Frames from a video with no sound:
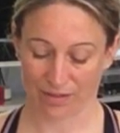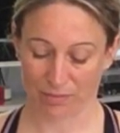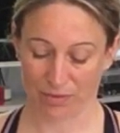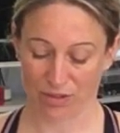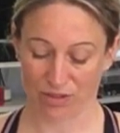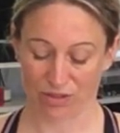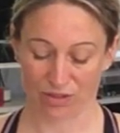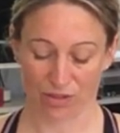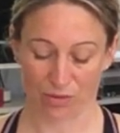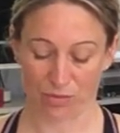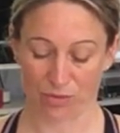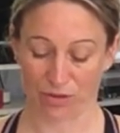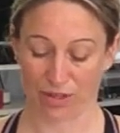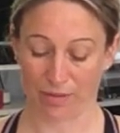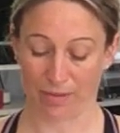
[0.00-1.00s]
But just don't
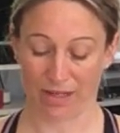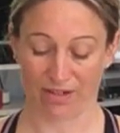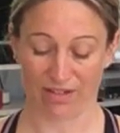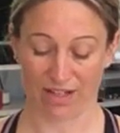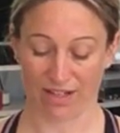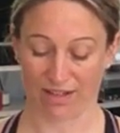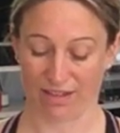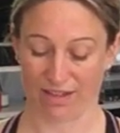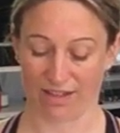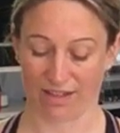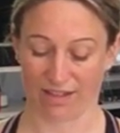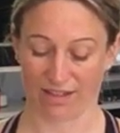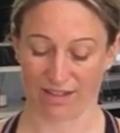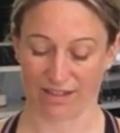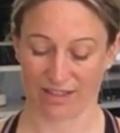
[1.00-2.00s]
worry about
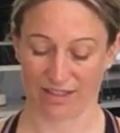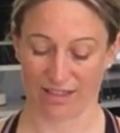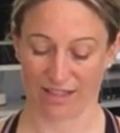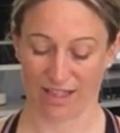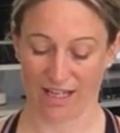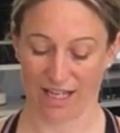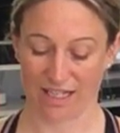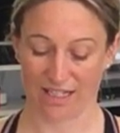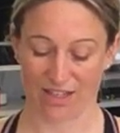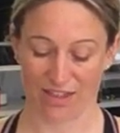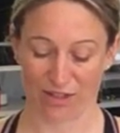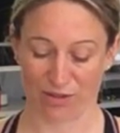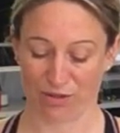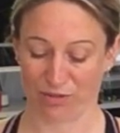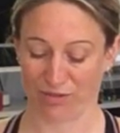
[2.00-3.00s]
anything.
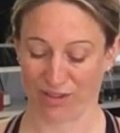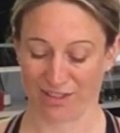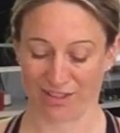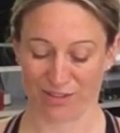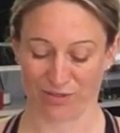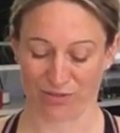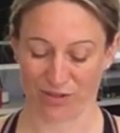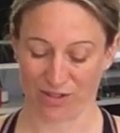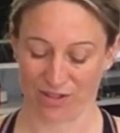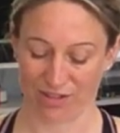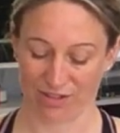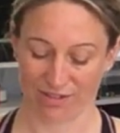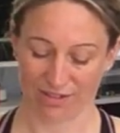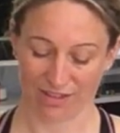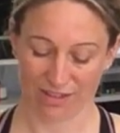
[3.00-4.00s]
Anything you feel is fine.
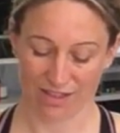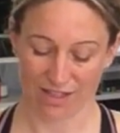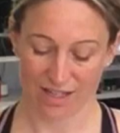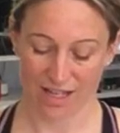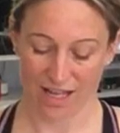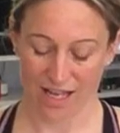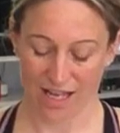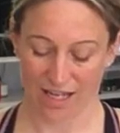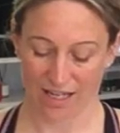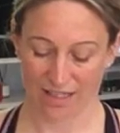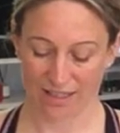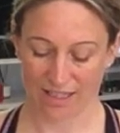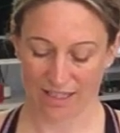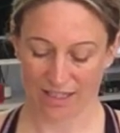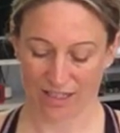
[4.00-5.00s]

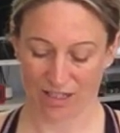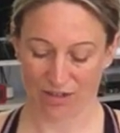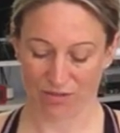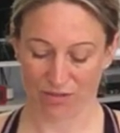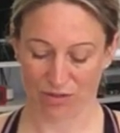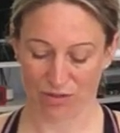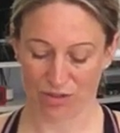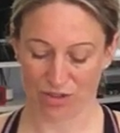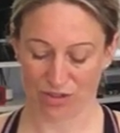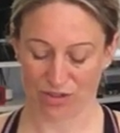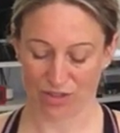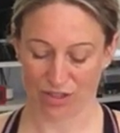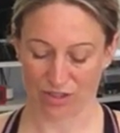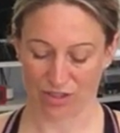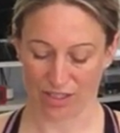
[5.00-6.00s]
And then if you just
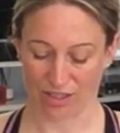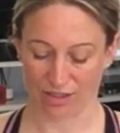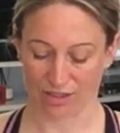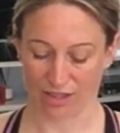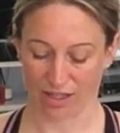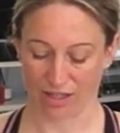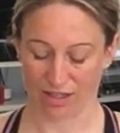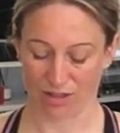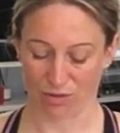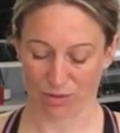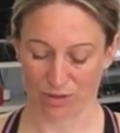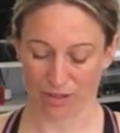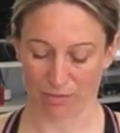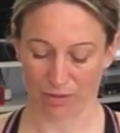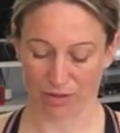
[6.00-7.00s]
notice your
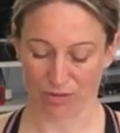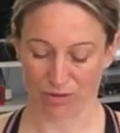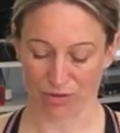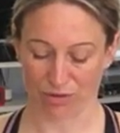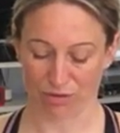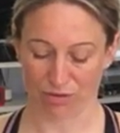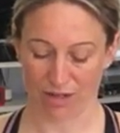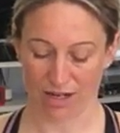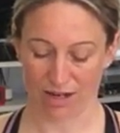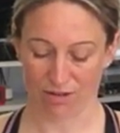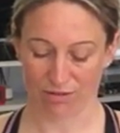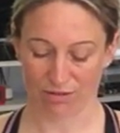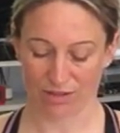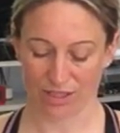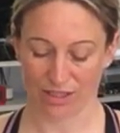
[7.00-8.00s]
sit bones on the
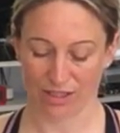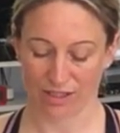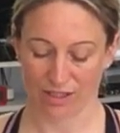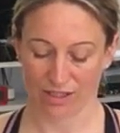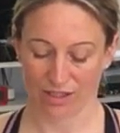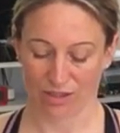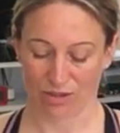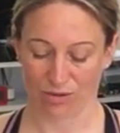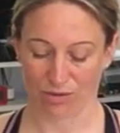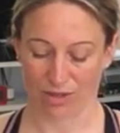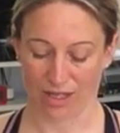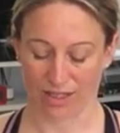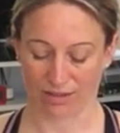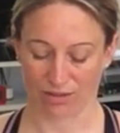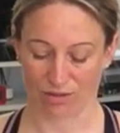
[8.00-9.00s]
ground, your
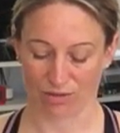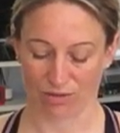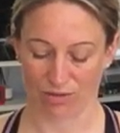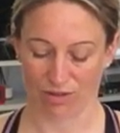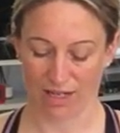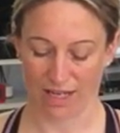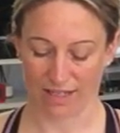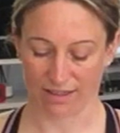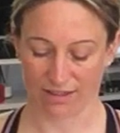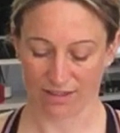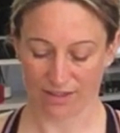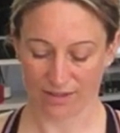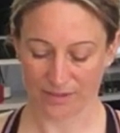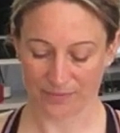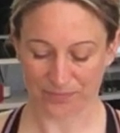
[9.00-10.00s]
hands on your
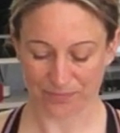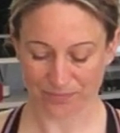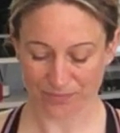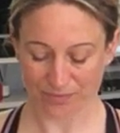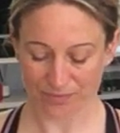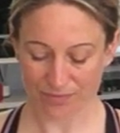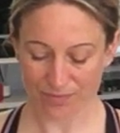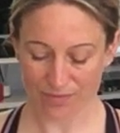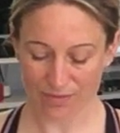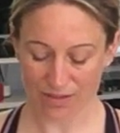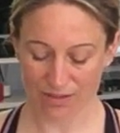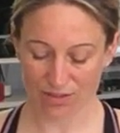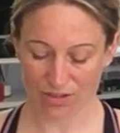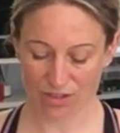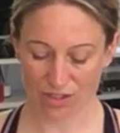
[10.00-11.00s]
legs,
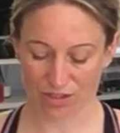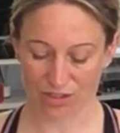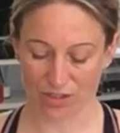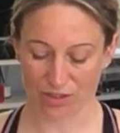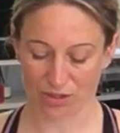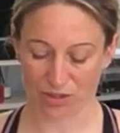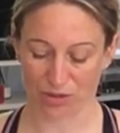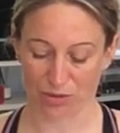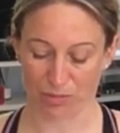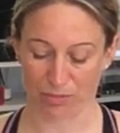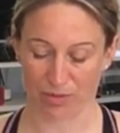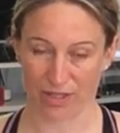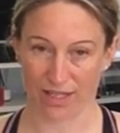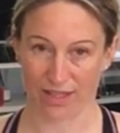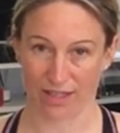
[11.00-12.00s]
and start to notice your
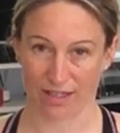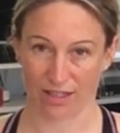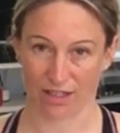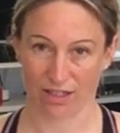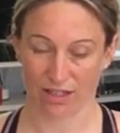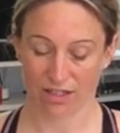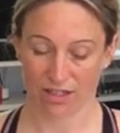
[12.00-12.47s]
breathing.